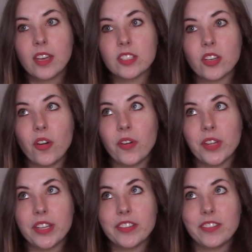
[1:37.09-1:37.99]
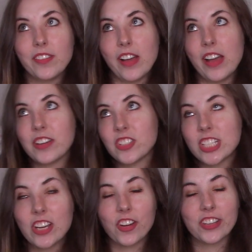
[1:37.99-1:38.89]
So
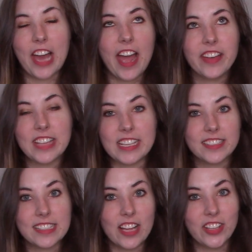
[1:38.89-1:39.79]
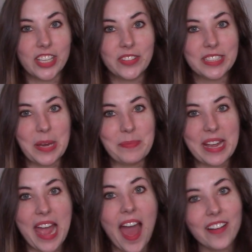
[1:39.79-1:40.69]
just hearing that doesn't sound like it was up
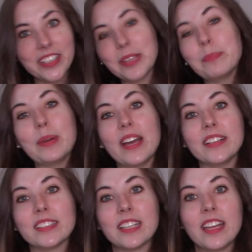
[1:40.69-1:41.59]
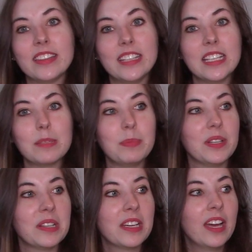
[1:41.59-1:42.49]
my alley, but this
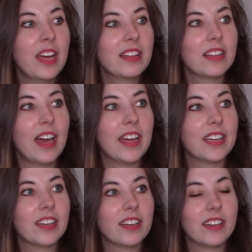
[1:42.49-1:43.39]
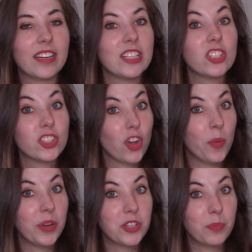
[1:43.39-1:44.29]
book, like, it's
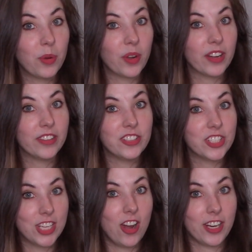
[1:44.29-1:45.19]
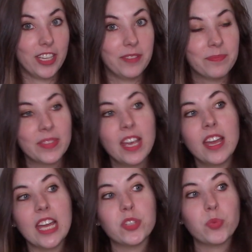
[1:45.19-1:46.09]
so much more than just hockey.
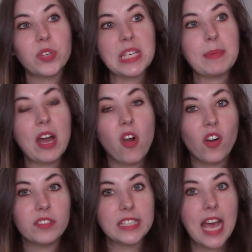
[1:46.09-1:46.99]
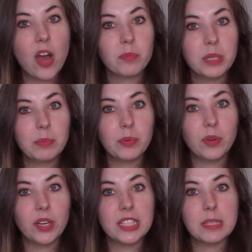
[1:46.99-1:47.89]
It's really about all the town
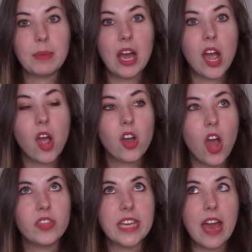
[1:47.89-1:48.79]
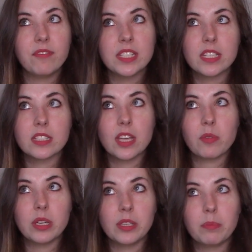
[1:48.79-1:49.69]
people. It's about the emphasis
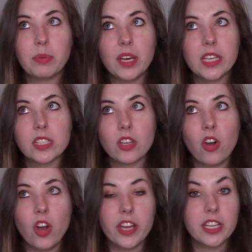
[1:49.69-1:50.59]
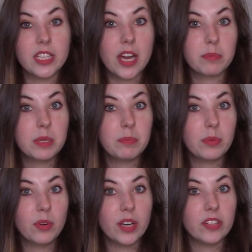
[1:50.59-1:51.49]
that we place on young
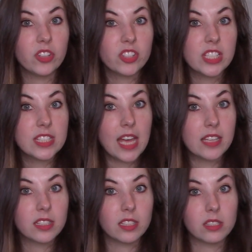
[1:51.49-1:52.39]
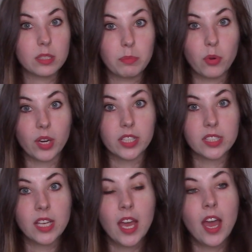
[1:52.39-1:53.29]
people and their success in
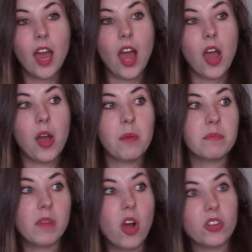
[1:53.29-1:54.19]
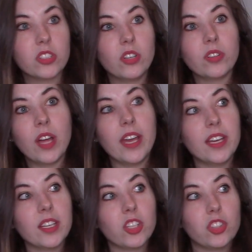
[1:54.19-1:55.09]
sports. Also,
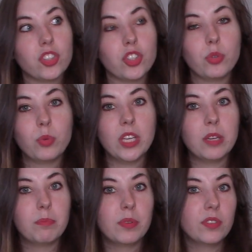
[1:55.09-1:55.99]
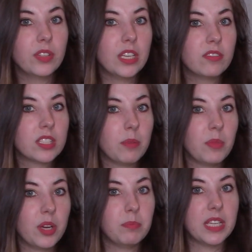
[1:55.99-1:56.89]
like, do we believe
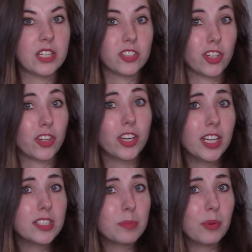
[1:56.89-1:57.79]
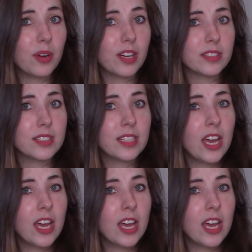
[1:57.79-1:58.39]
someone because they're good at sports?